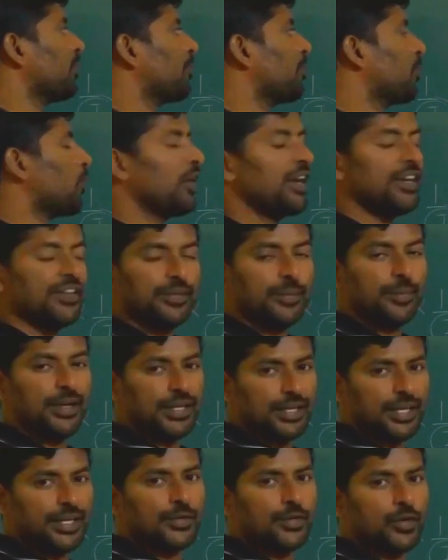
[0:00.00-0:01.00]
prolate
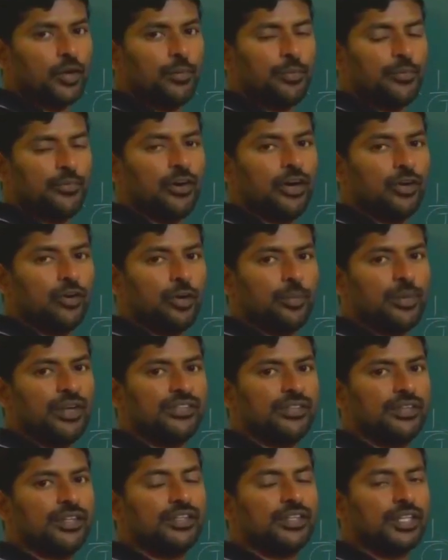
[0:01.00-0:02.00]
symmetric top followed by
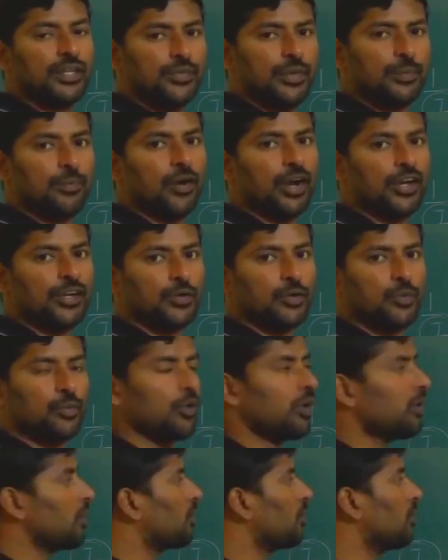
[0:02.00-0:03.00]
C3V point group
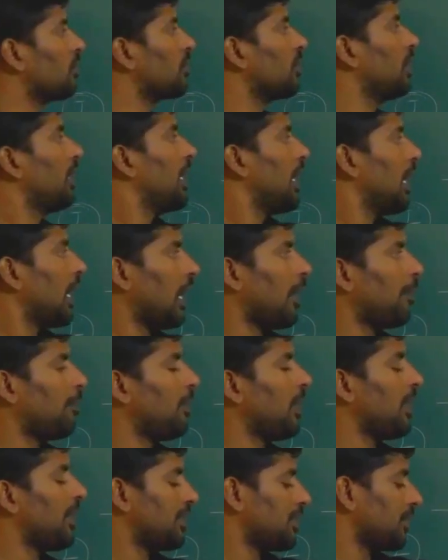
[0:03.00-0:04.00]
molecules.
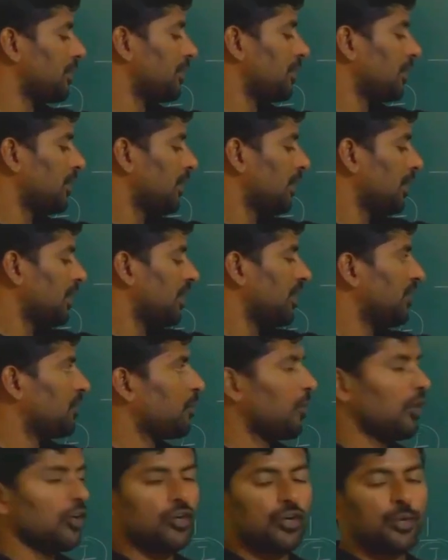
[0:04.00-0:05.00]
Oblate is
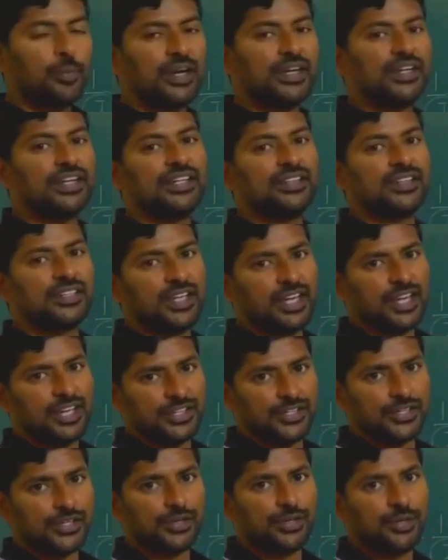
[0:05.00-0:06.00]
followed by
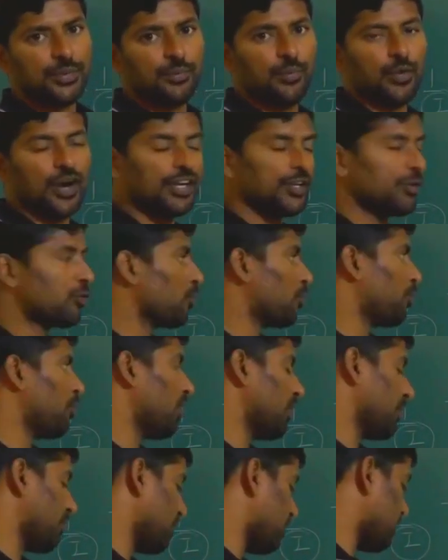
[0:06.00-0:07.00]
D3H point group
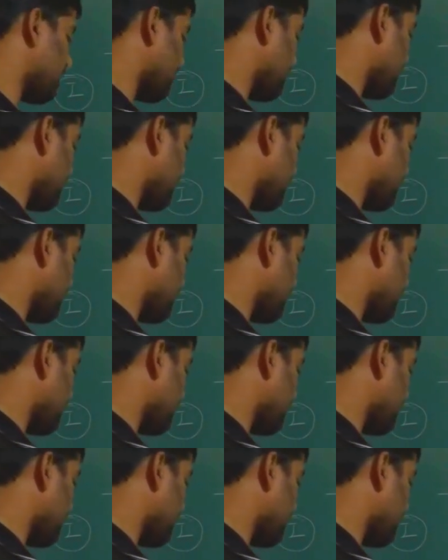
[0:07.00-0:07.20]
molecules.